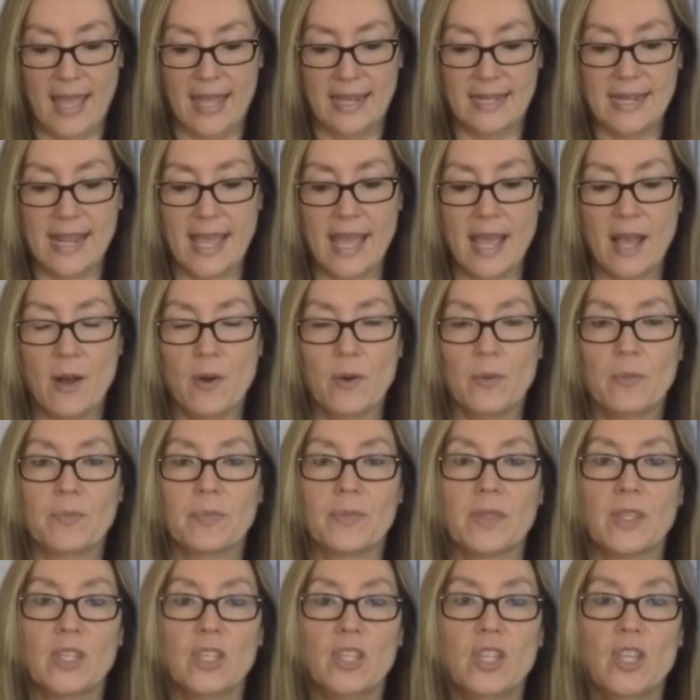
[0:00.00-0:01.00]
Now
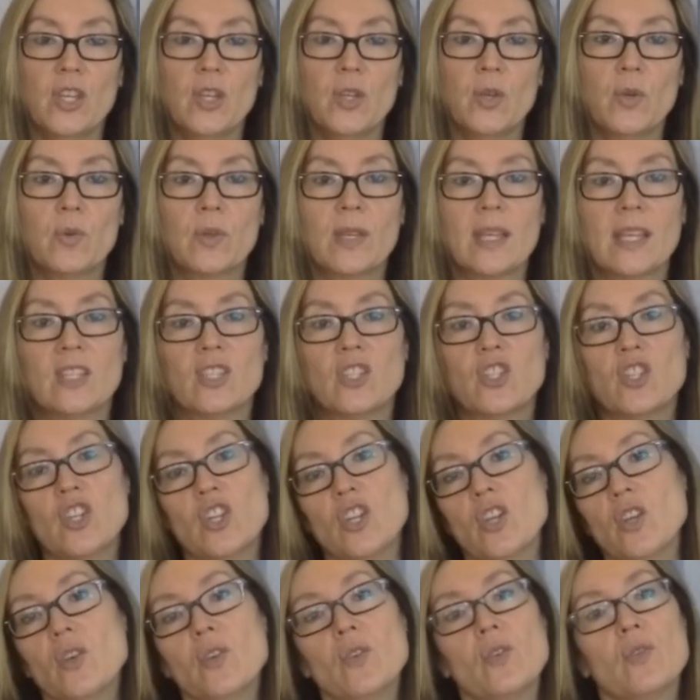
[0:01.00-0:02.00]
you can
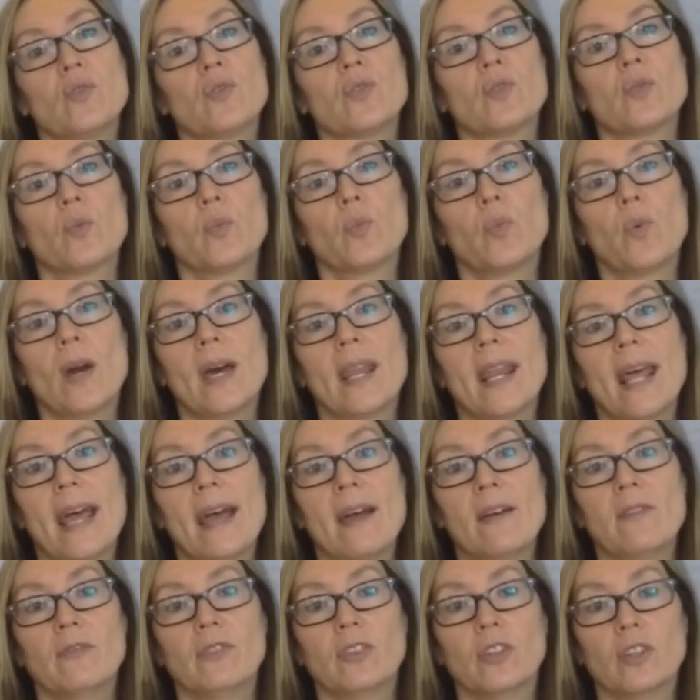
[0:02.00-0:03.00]
choose
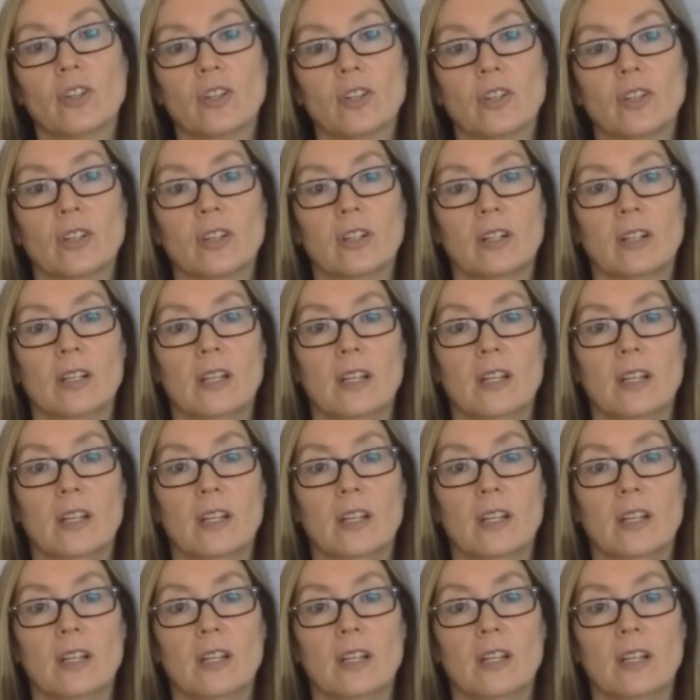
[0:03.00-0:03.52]
whatever